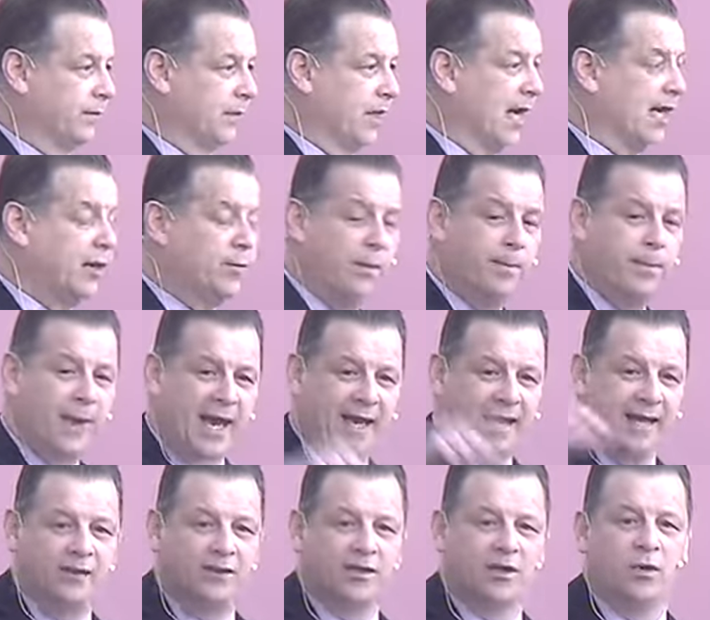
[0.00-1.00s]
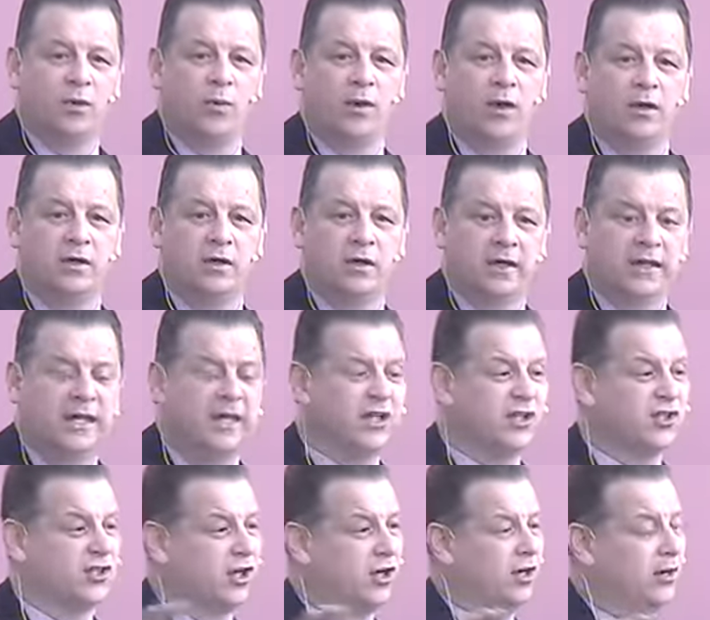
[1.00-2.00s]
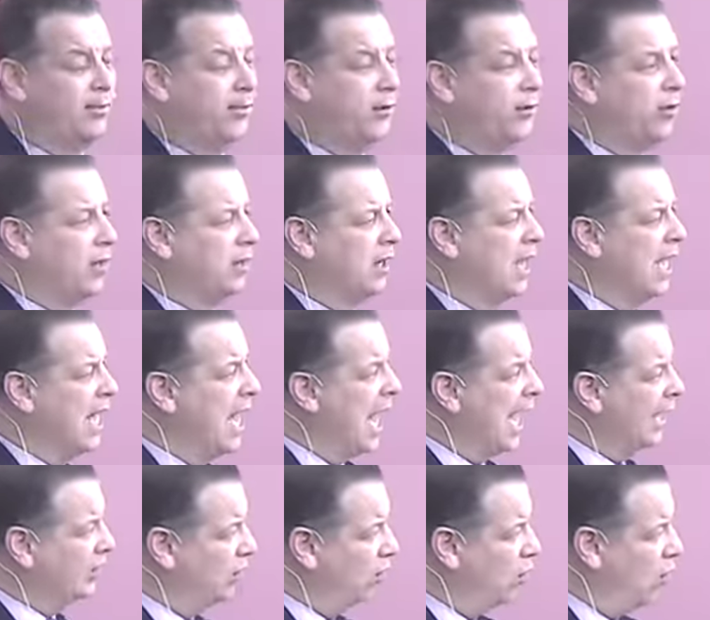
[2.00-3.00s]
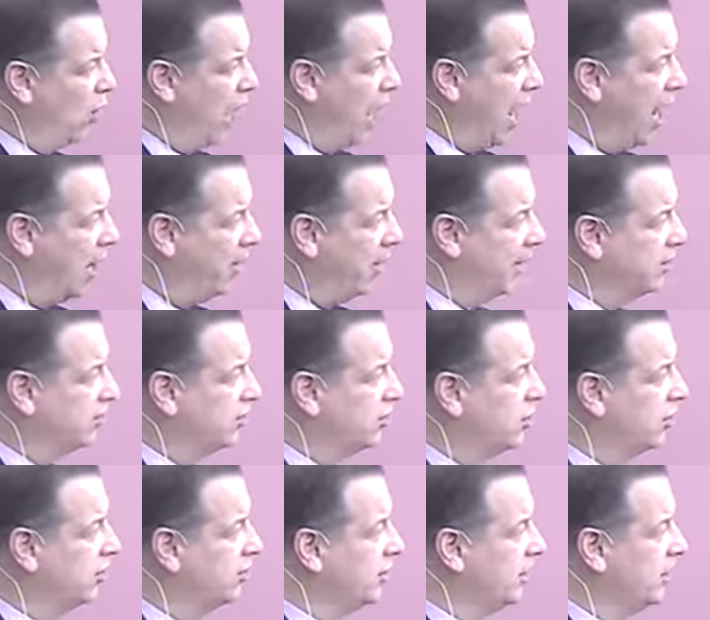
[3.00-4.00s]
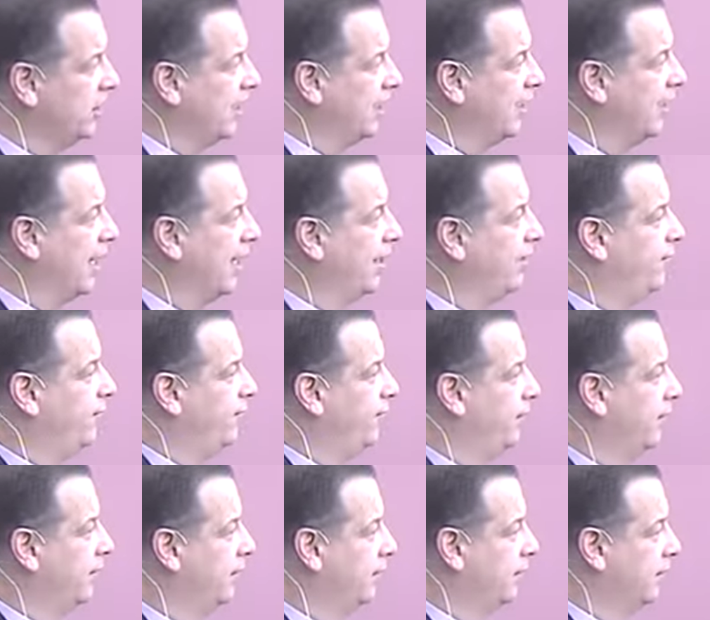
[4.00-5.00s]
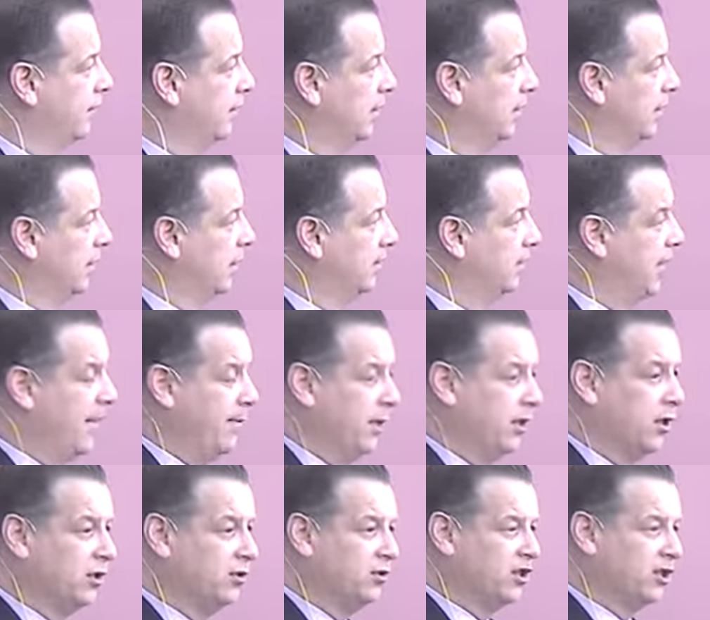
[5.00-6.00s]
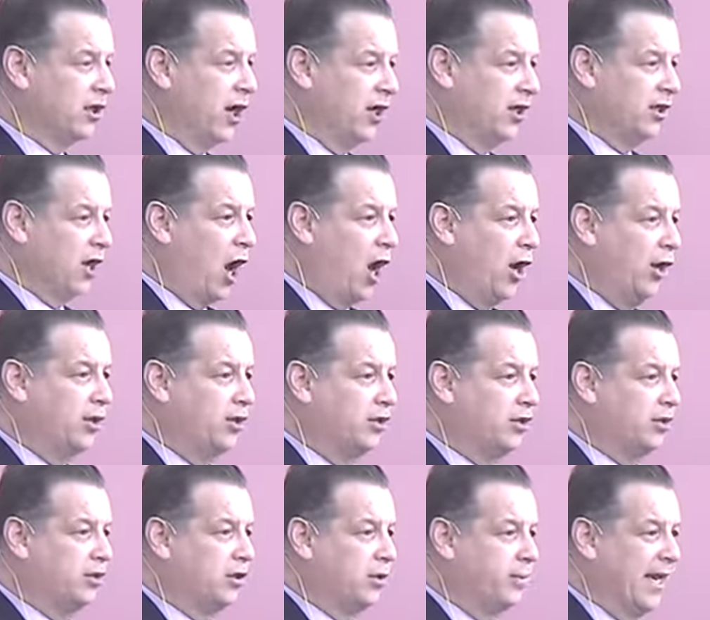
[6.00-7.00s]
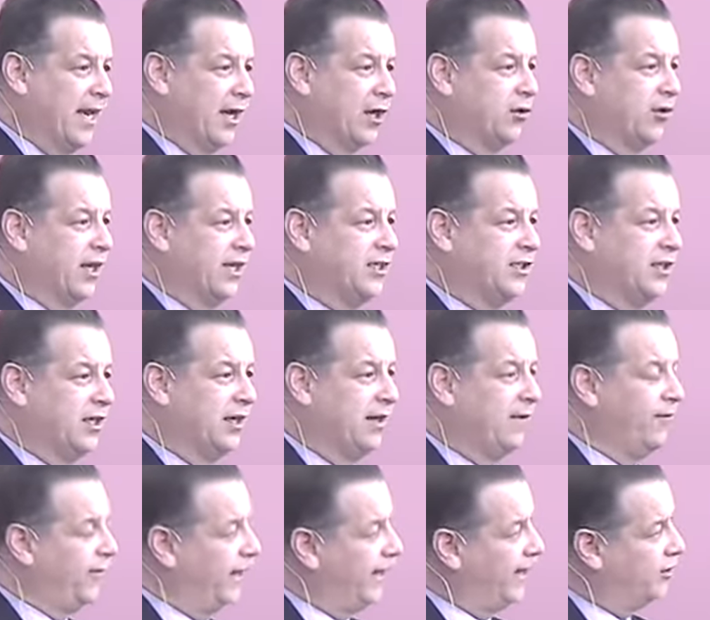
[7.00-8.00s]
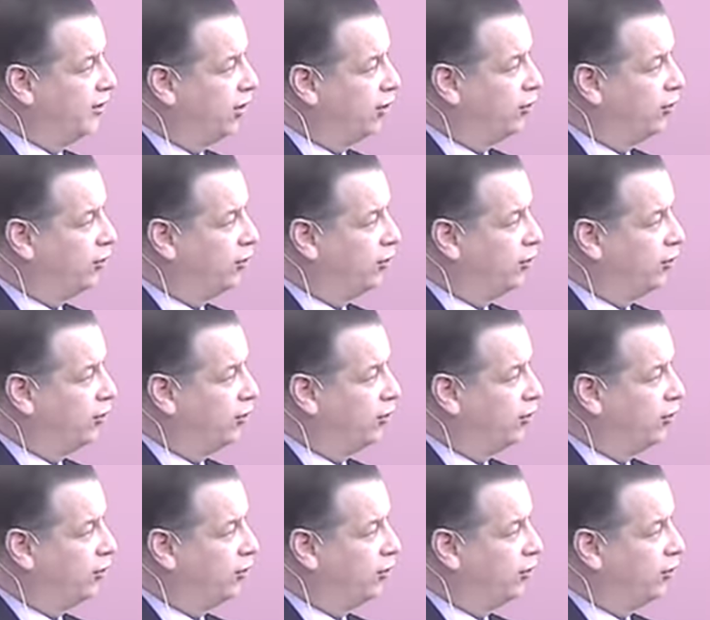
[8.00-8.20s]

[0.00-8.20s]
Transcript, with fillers: And he went back into the world and he deserted Paul. And you know what happens, doesn't it, in life? People start out to be a Christian and things are